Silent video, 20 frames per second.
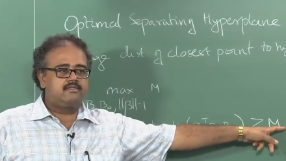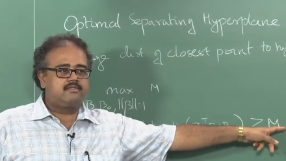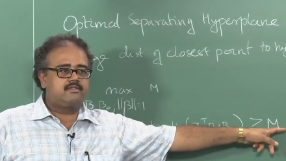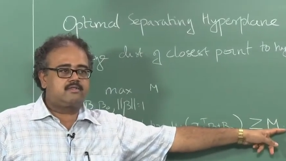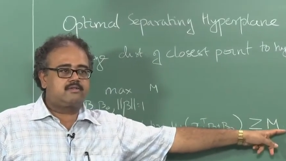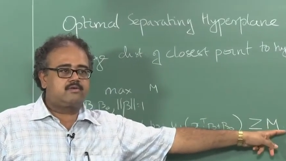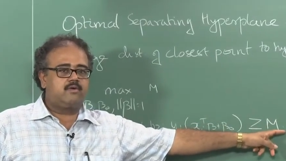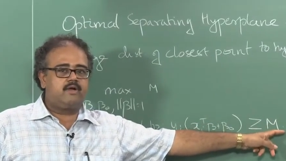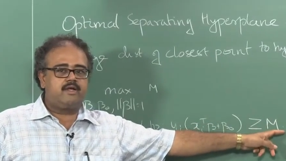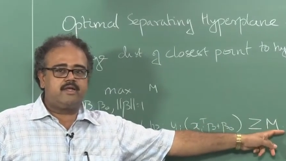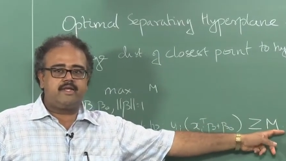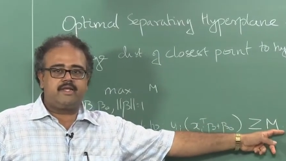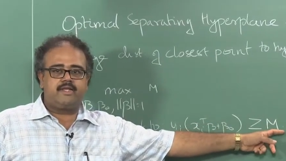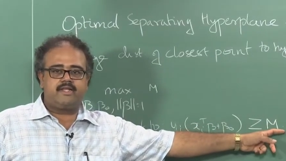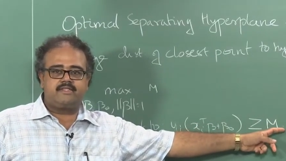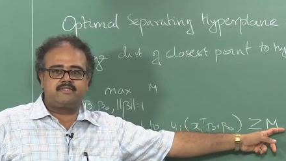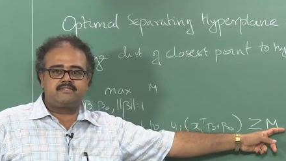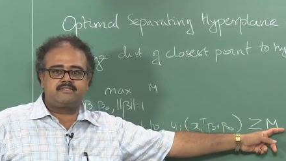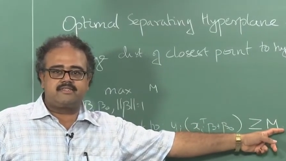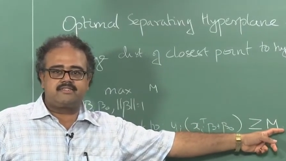the quantity,
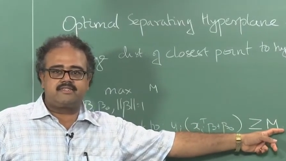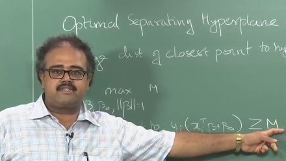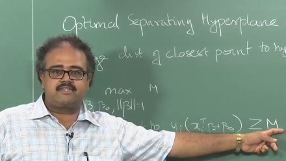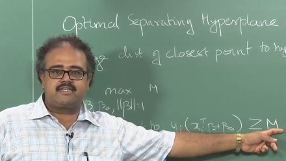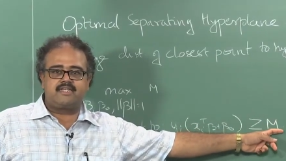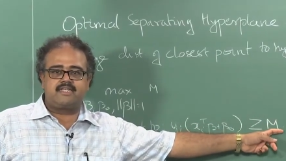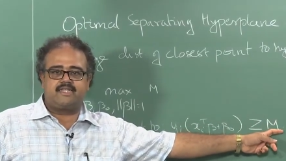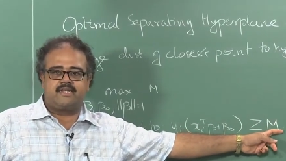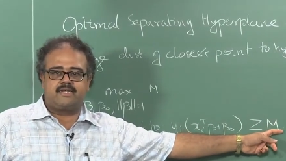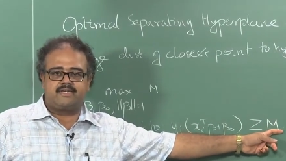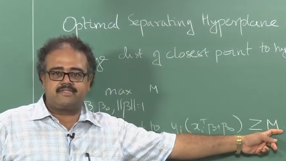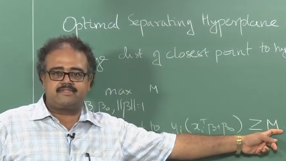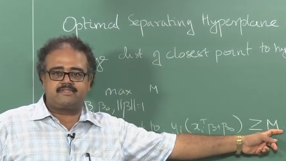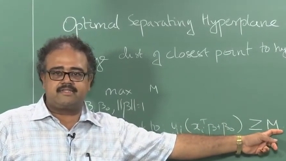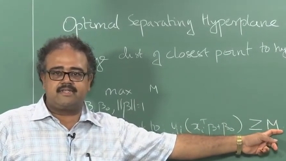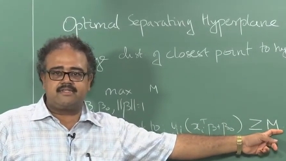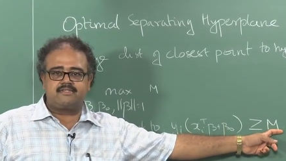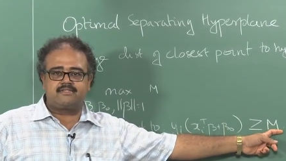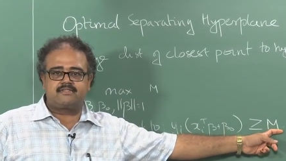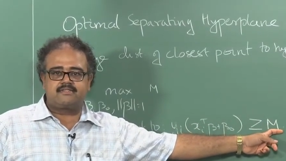this is essentially the
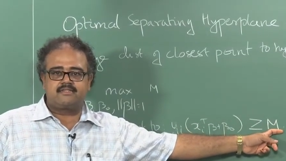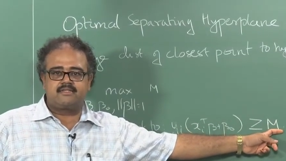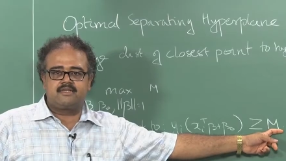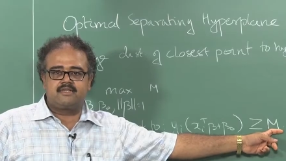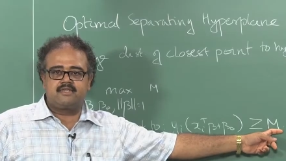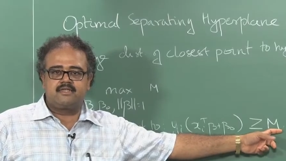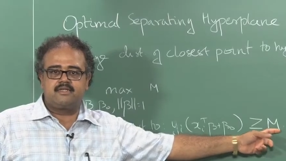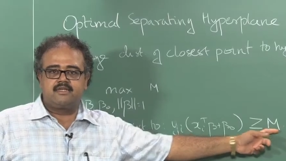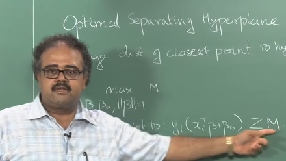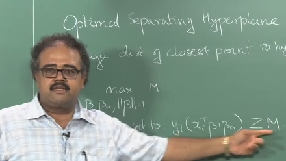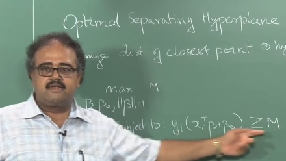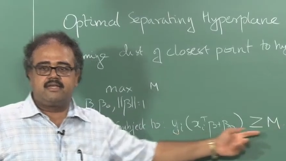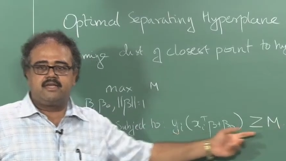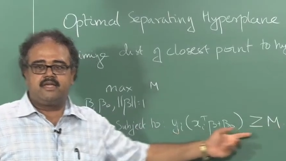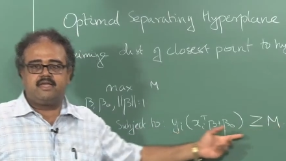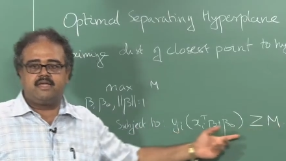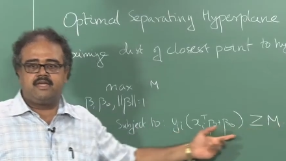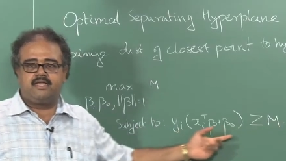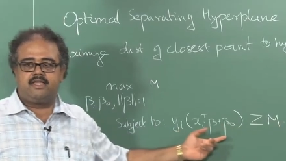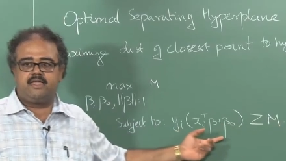distance
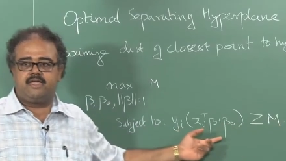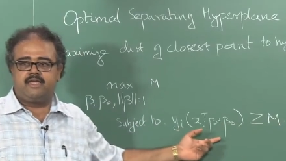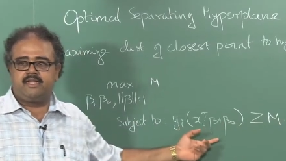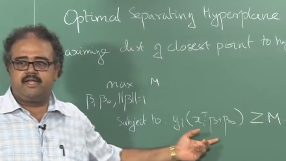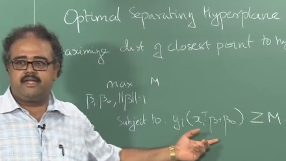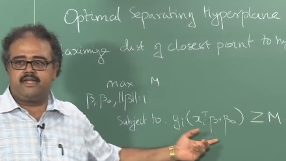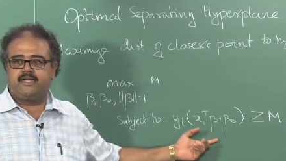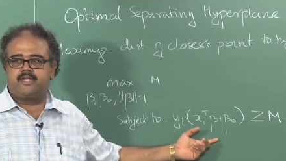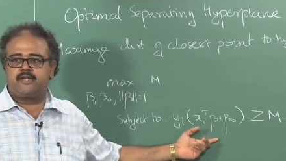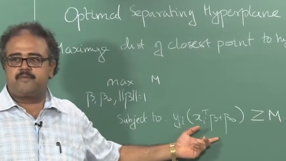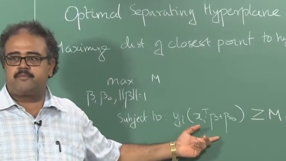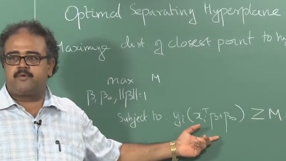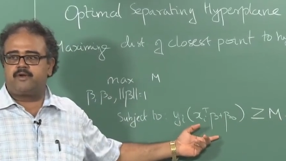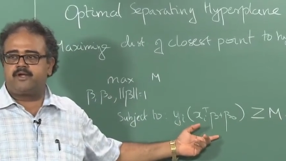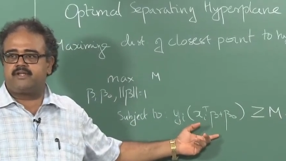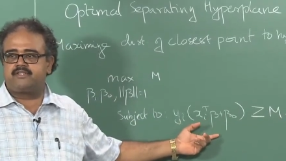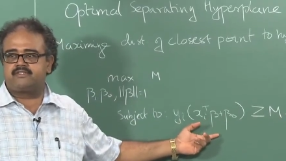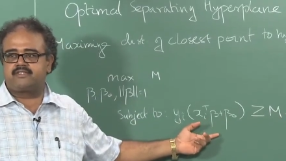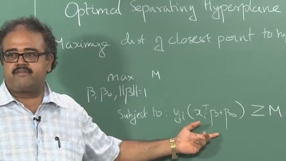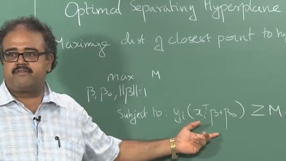a data
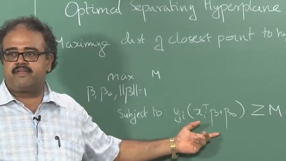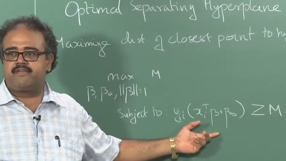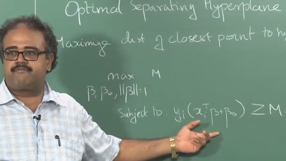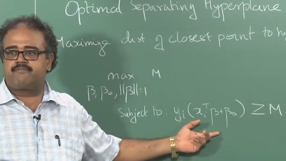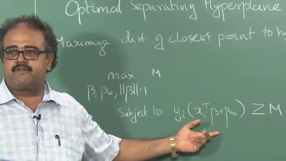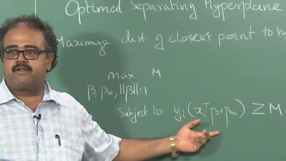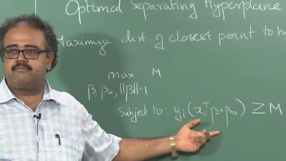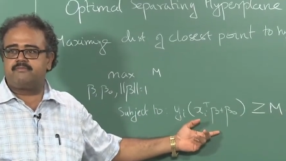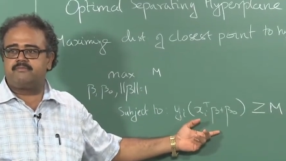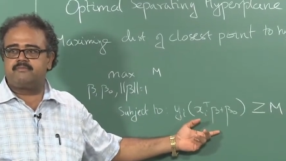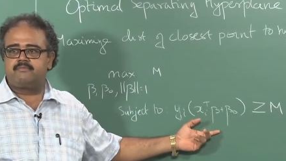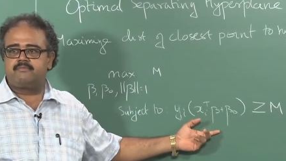point is away from